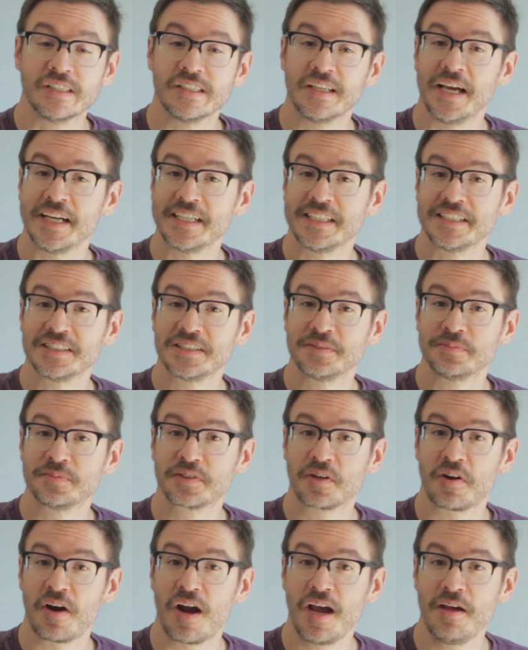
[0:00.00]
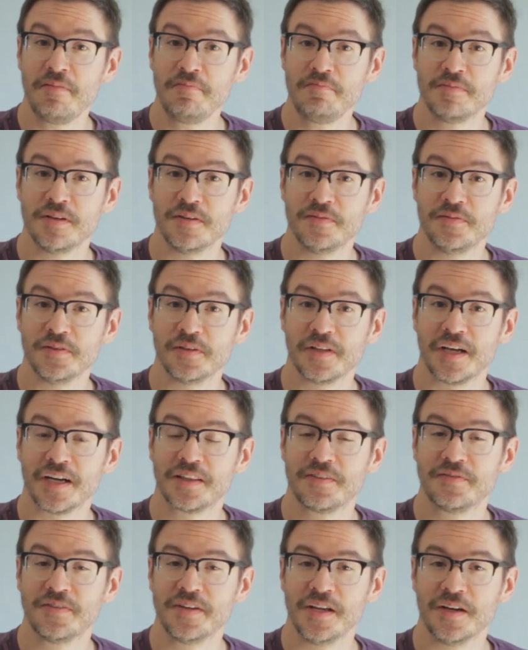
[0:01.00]
like and subscribe if you liked
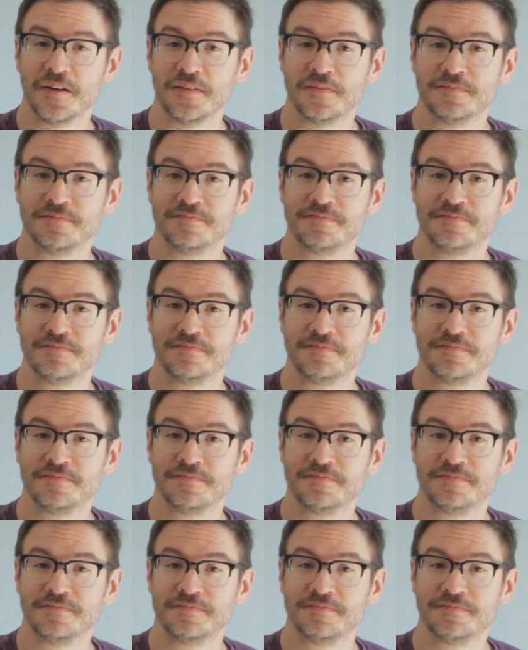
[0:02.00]
the video.